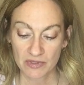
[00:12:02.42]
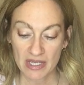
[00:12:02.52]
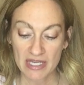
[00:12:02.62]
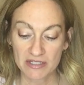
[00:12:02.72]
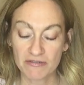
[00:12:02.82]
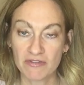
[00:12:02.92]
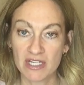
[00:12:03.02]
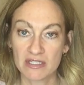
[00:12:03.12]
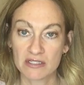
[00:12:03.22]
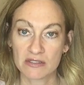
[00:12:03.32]
and a
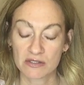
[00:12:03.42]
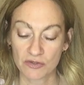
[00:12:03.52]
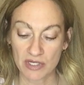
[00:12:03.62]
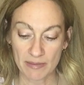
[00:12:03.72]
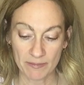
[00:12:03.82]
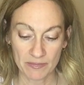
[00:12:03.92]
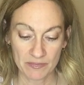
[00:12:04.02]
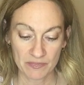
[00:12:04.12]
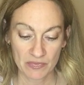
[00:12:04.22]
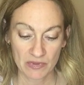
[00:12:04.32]
faint scream,
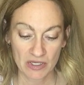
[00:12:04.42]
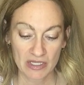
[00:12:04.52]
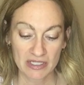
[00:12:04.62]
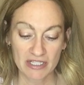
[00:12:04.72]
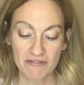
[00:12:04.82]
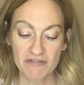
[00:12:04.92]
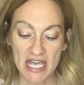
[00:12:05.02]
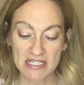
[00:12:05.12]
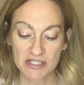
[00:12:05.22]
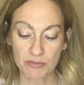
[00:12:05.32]
like a
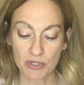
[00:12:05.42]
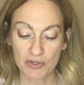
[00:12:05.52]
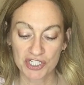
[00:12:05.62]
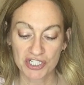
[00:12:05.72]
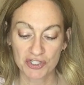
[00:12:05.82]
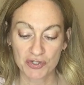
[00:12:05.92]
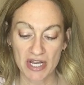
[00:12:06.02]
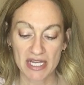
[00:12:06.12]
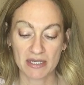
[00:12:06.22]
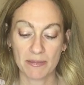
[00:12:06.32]
fast-approaching
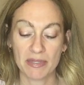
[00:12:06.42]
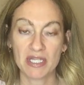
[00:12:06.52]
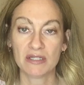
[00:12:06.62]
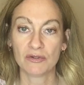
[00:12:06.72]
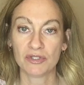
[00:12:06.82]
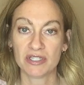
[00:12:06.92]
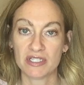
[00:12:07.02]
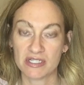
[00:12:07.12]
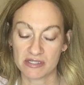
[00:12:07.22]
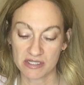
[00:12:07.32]
train, pealed in the
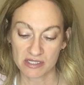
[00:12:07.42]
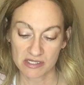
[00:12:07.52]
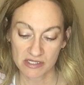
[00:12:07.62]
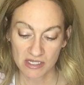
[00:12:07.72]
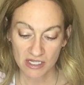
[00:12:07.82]
distance.